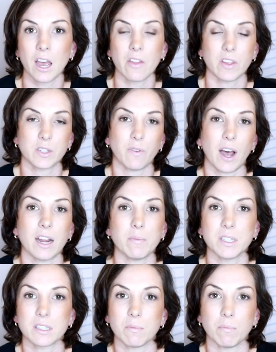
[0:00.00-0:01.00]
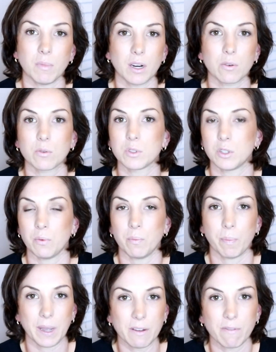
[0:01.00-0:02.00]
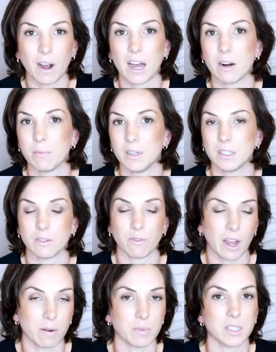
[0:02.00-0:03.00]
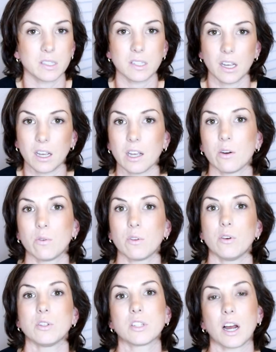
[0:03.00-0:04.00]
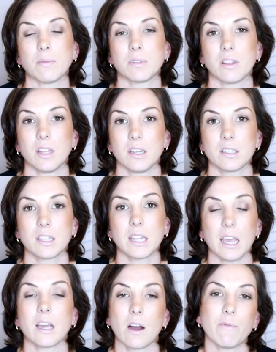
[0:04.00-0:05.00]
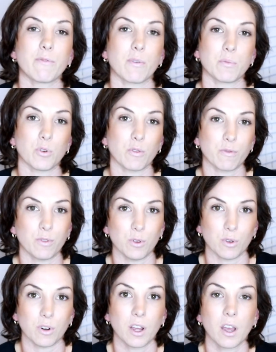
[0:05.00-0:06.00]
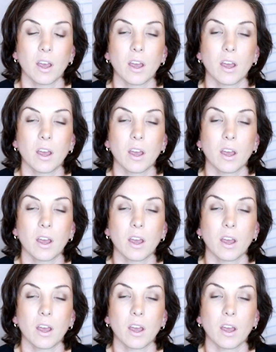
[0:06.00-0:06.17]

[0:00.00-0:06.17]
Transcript: There's vitamins and minerals, your B vitamins and vitamin C and all those types of things. They come from your food.